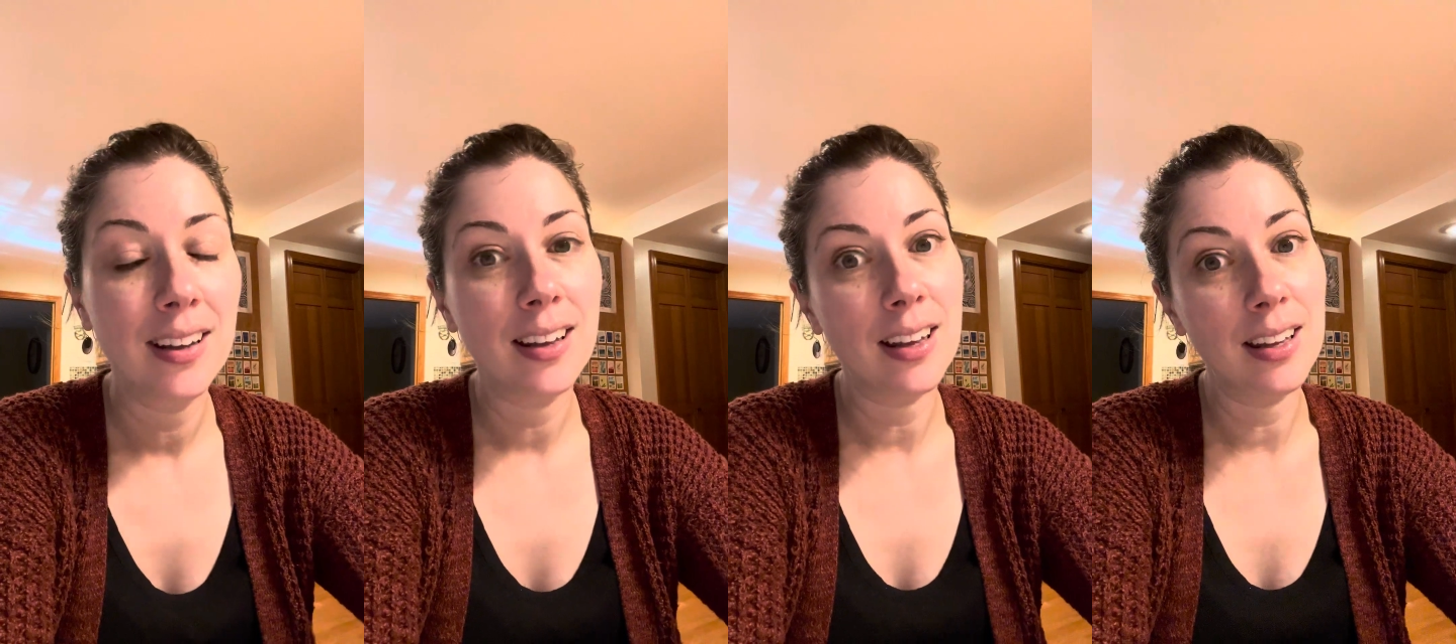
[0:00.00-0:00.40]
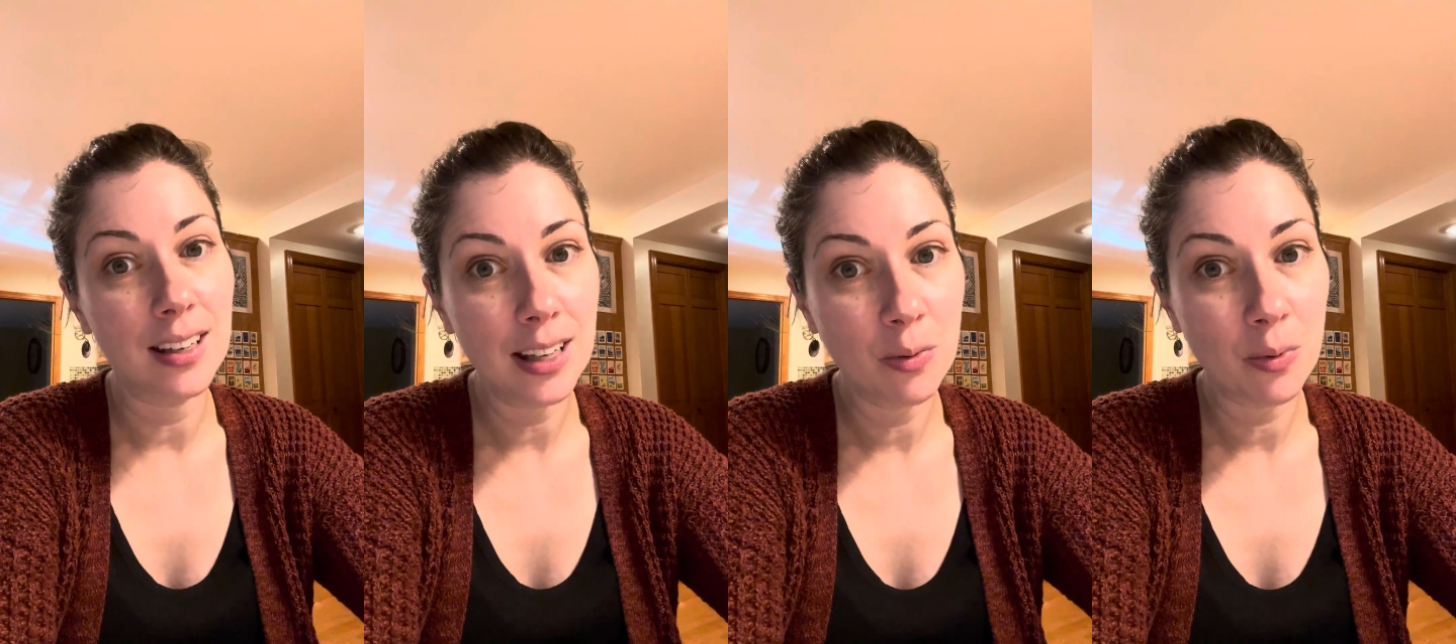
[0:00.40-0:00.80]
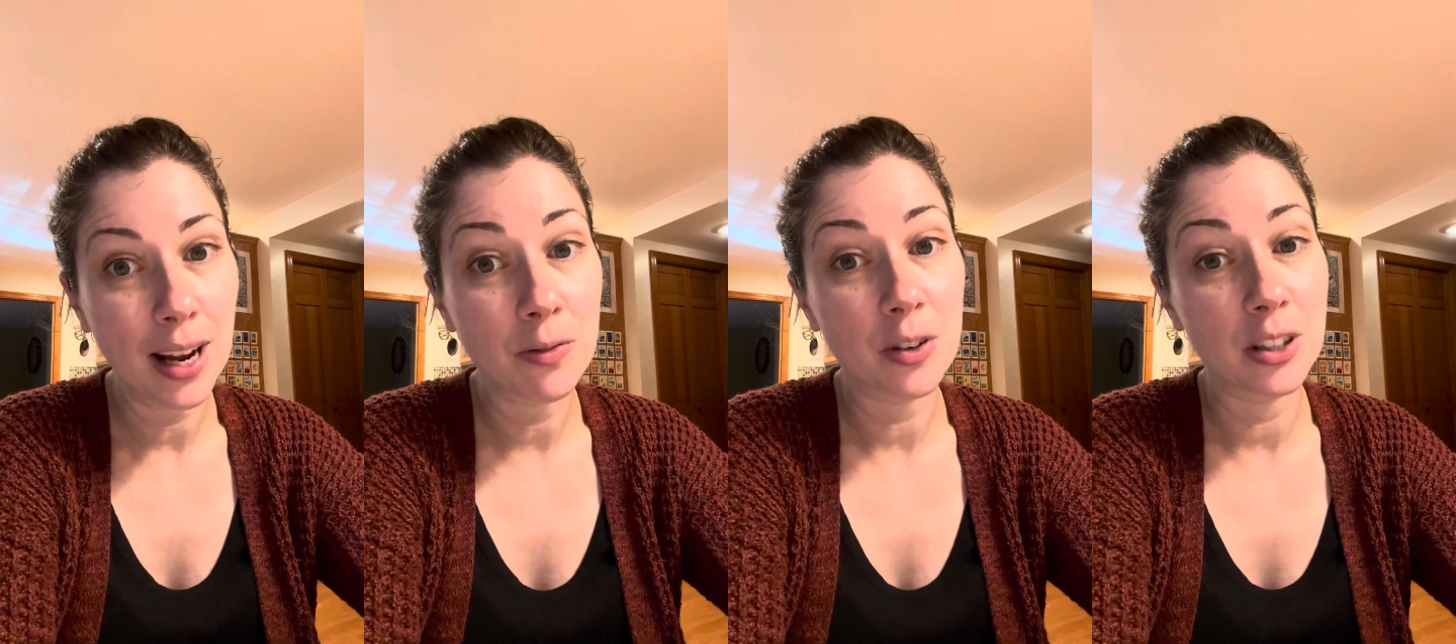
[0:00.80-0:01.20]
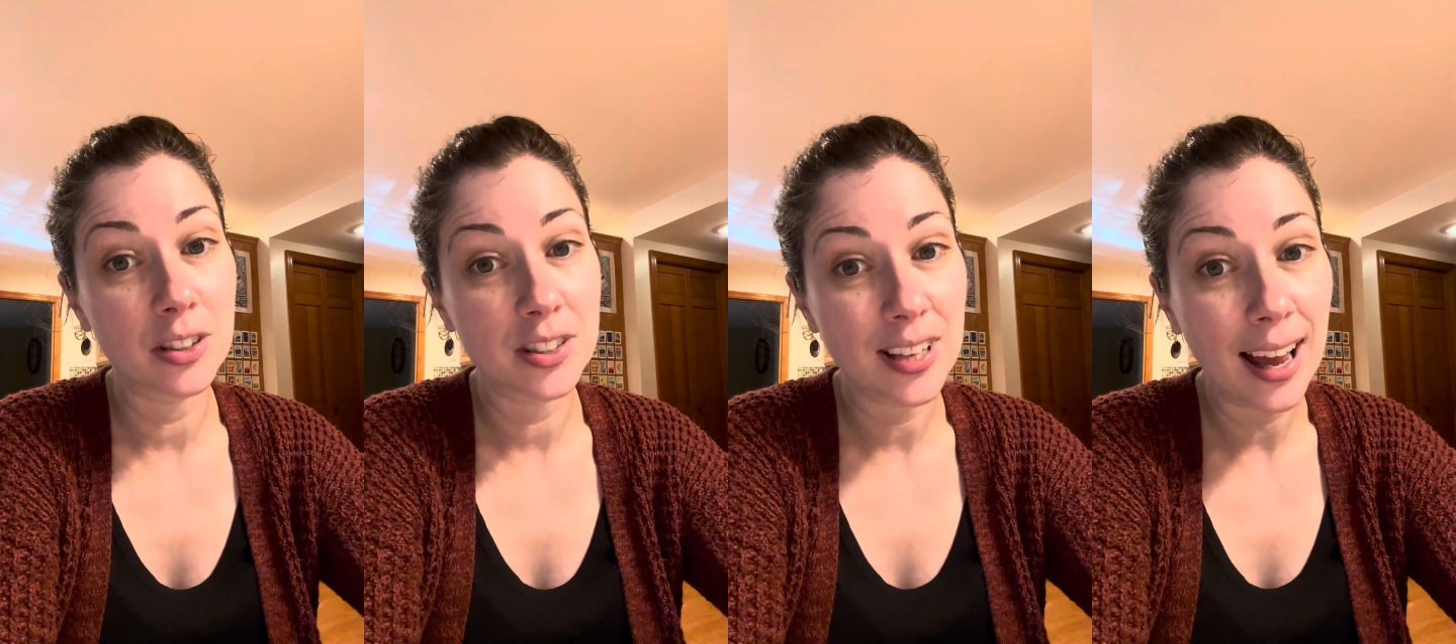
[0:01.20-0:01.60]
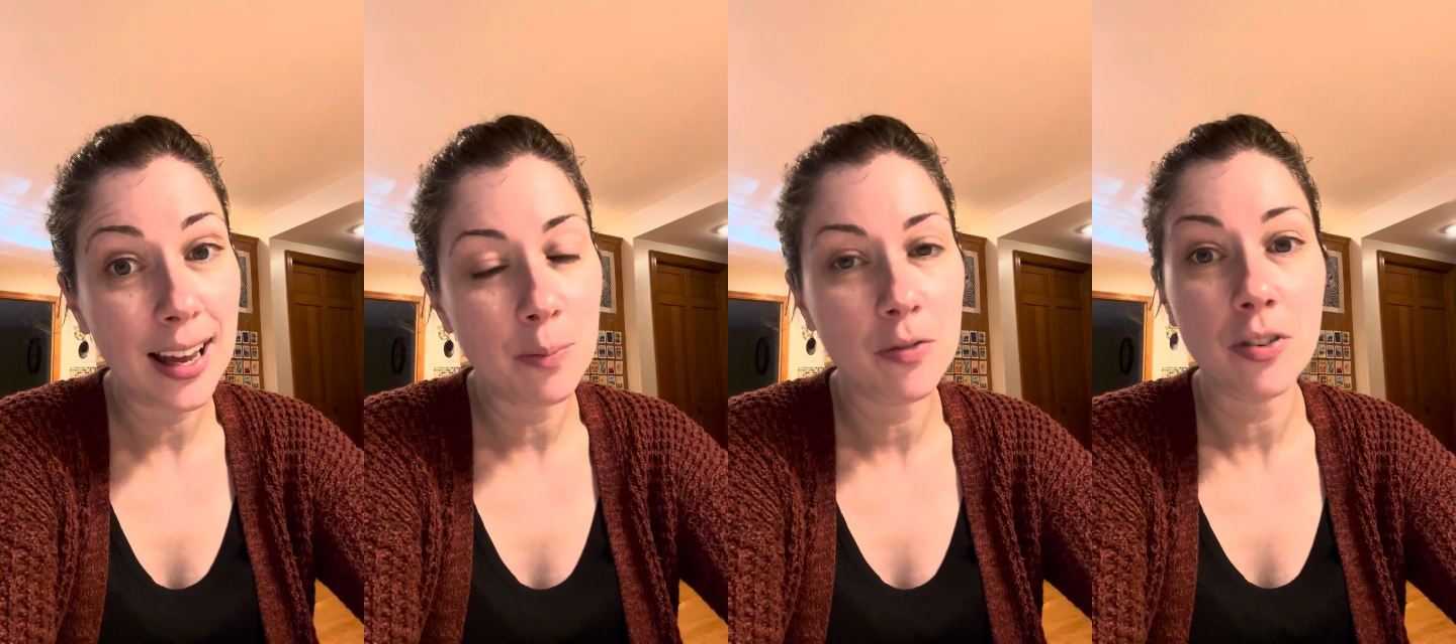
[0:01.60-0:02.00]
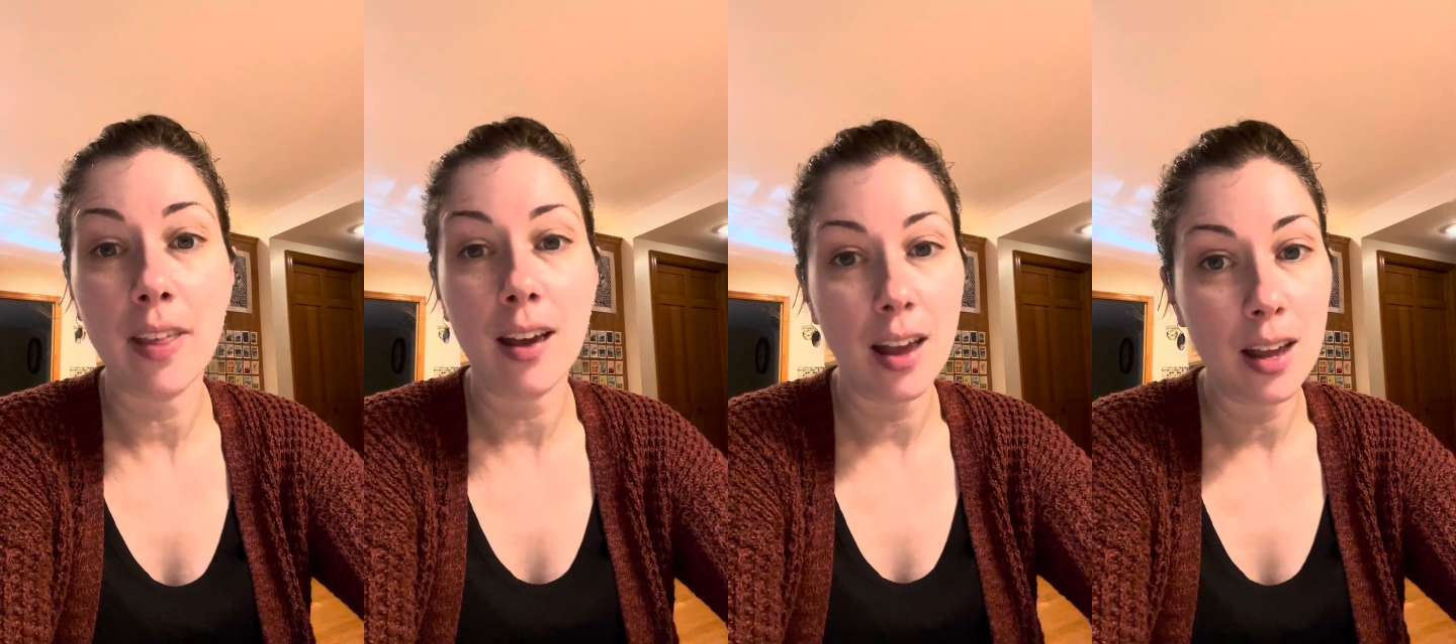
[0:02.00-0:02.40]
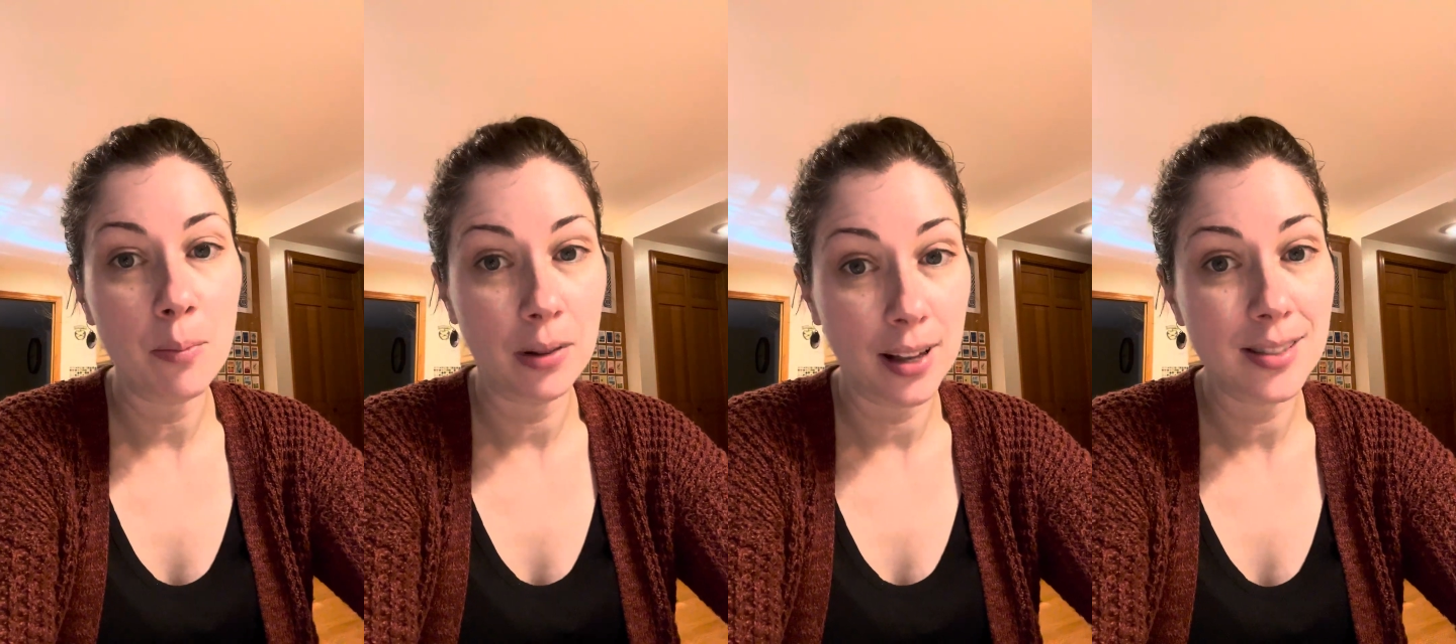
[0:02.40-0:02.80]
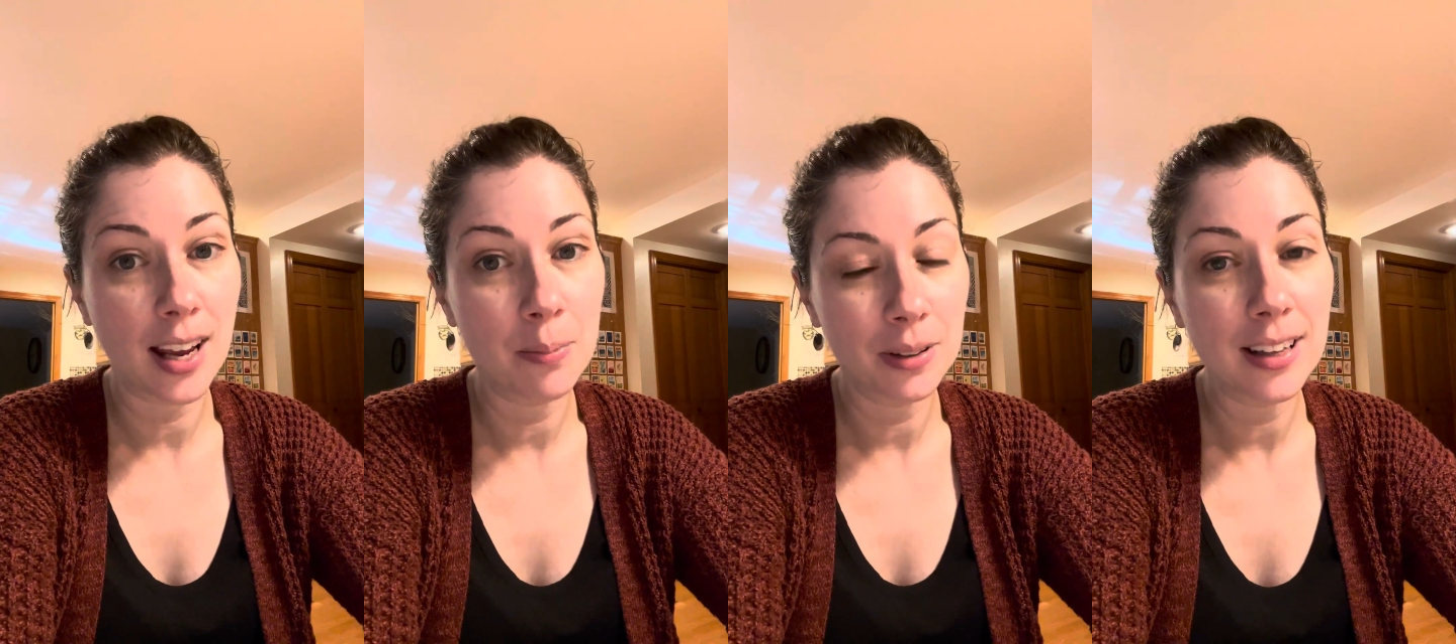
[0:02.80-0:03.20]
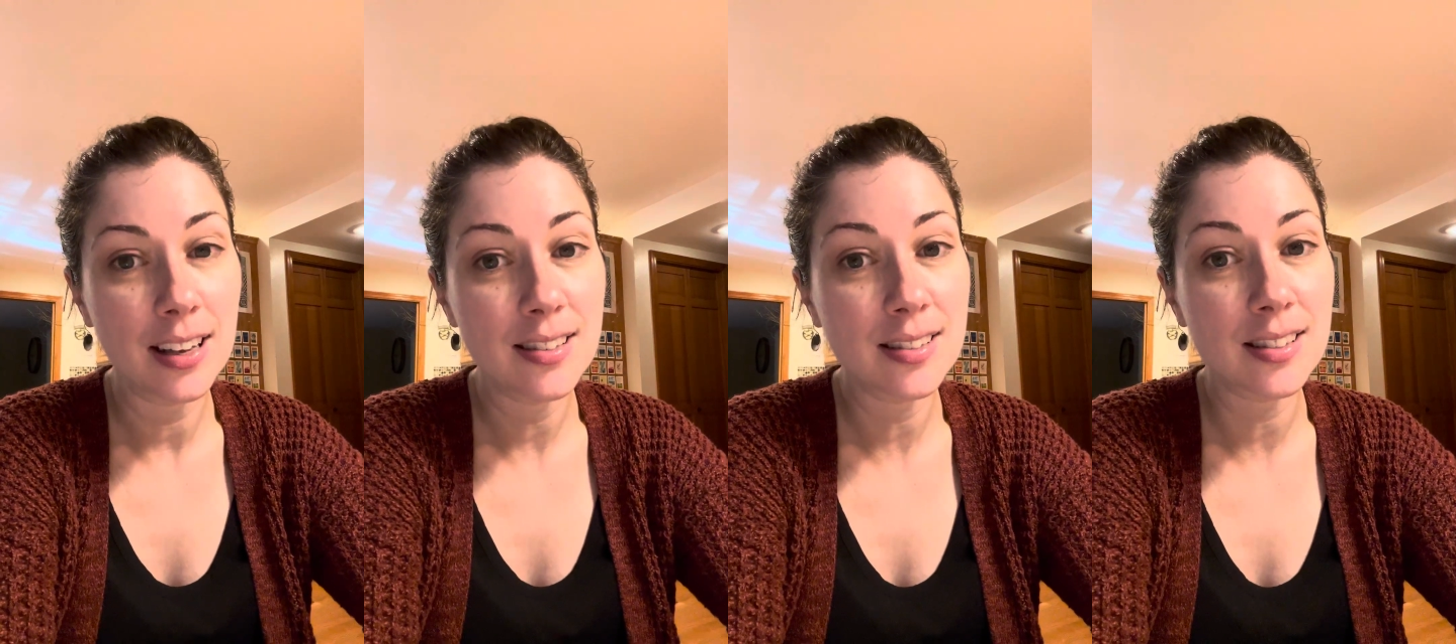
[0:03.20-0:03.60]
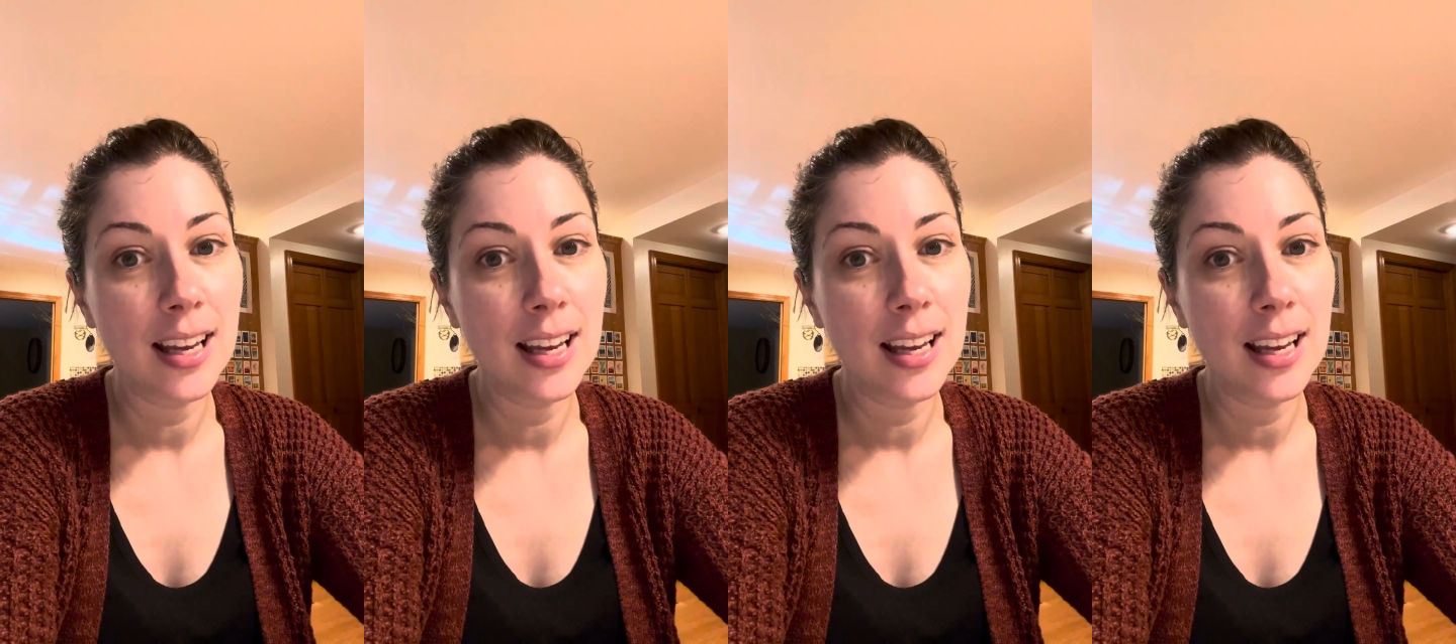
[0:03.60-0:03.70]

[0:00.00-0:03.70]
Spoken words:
in Eat Right for Your Type for the A blood type list,